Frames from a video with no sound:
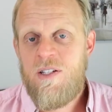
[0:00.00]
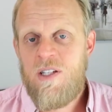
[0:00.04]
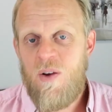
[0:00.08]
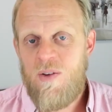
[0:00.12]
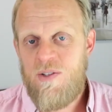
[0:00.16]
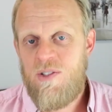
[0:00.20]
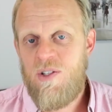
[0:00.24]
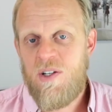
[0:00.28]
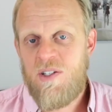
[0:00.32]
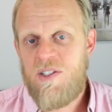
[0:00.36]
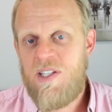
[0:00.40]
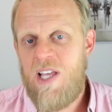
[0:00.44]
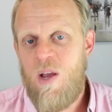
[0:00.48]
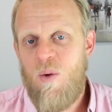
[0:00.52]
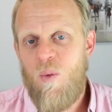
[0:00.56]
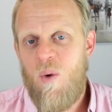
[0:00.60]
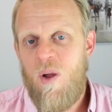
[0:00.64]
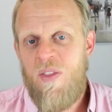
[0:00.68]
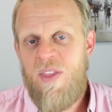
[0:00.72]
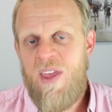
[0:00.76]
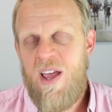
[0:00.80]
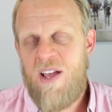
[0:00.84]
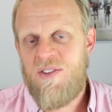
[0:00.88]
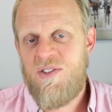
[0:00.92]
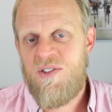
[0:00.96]
So he's not saying
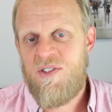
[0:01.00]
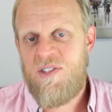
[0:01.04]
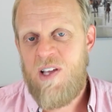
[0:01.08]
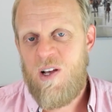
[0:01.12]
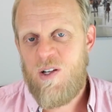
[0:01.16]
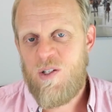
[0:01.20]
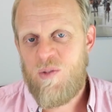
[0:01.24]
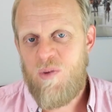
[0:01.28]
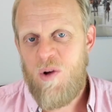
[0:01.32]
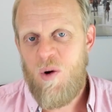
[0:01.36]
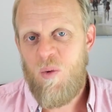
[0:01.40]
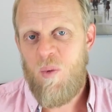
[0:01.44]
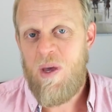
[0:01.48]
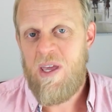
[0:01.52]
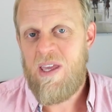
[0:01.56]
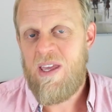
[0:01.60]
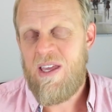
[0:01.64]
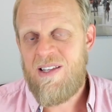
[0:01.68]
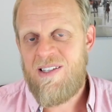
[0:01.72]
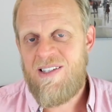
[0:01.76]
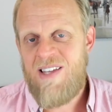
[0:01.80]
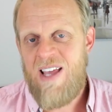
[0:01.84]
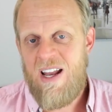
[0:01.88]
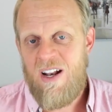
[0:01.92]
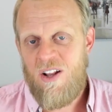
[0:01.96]
1,000 cells per week.
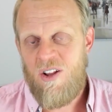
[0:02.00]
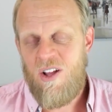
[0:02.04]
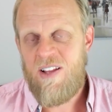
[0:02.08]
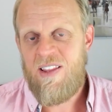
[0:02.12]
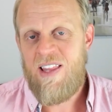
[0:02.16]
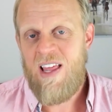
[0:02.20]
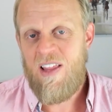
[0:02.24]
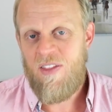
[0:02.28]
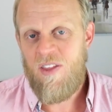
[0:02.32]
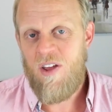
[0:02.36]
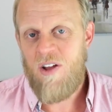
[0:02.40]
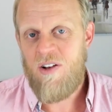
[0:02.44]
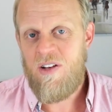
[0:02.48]
It sounded like that though,